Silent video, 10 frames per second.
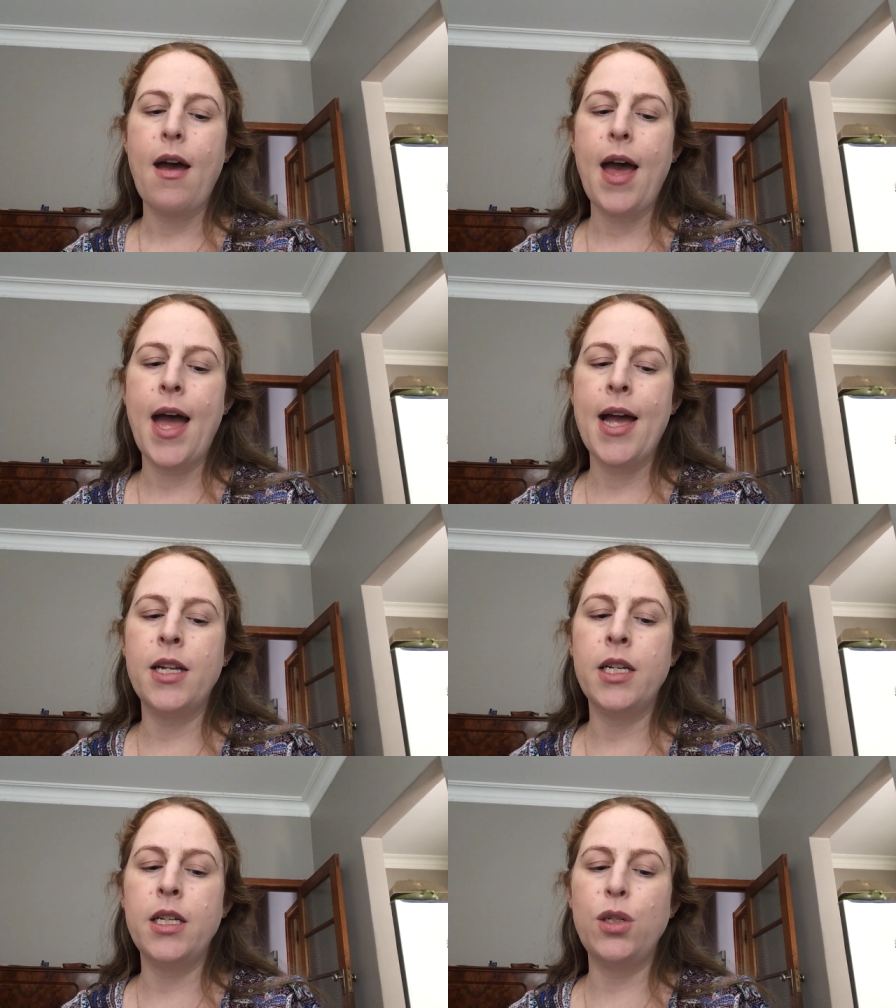
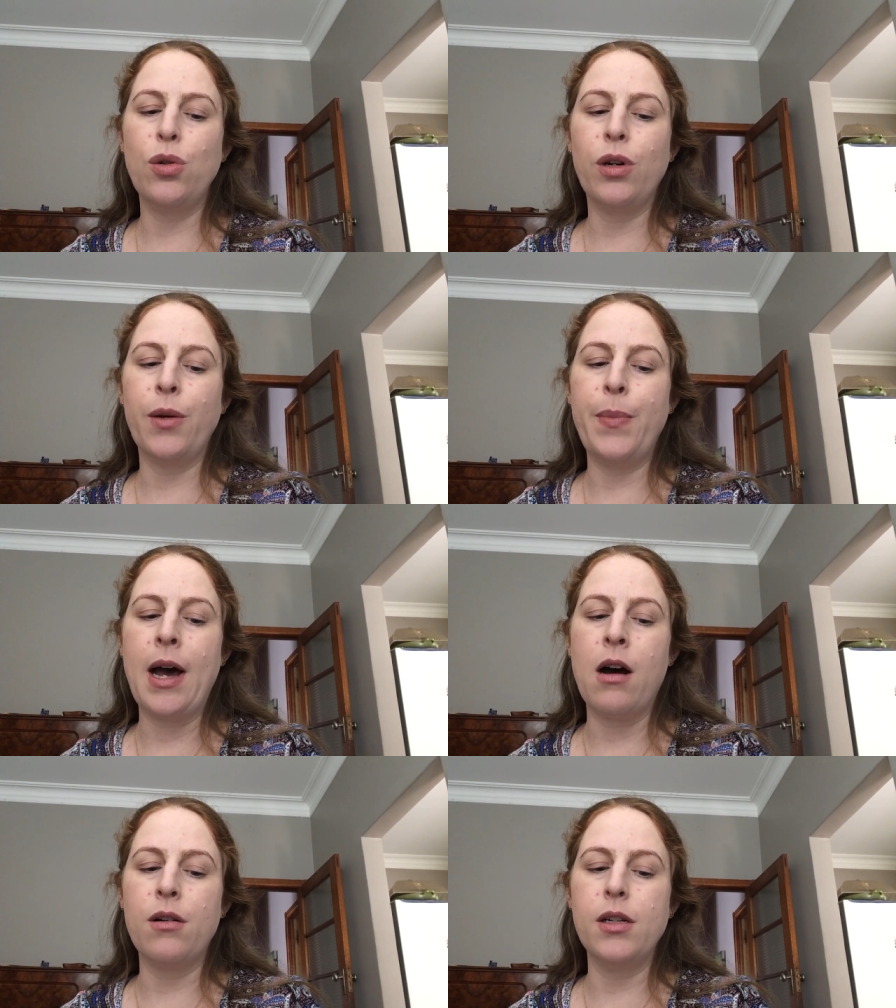And it took
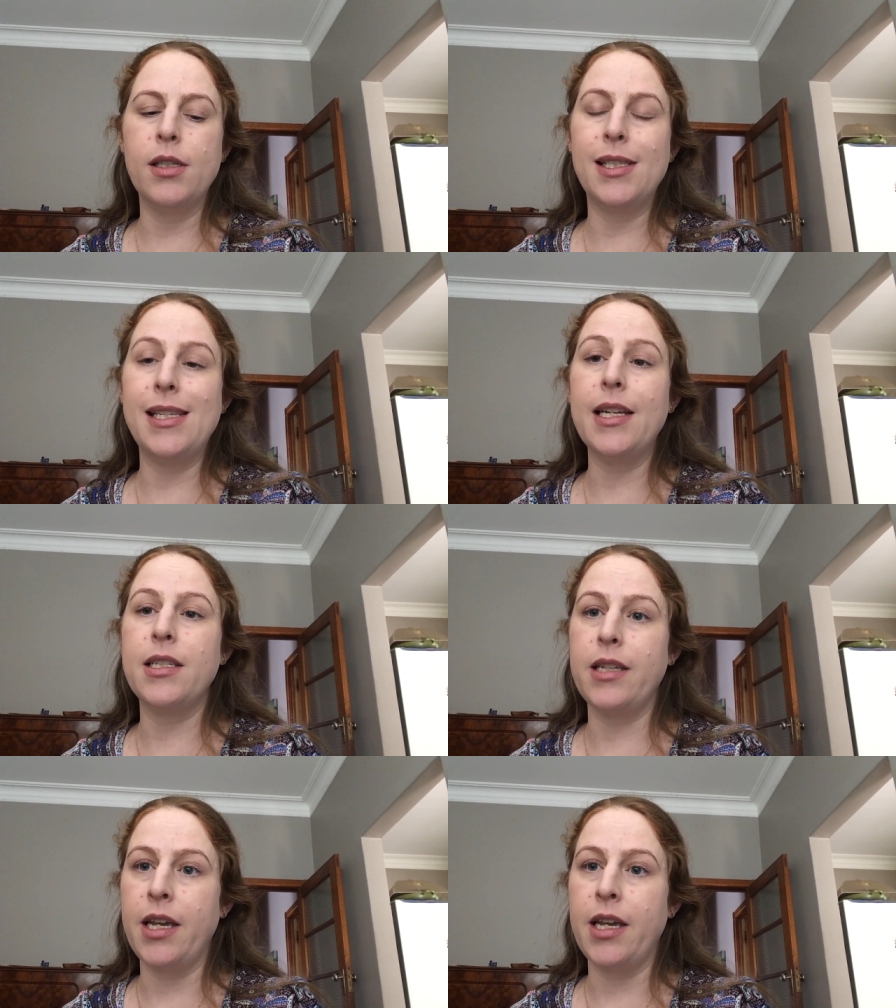about six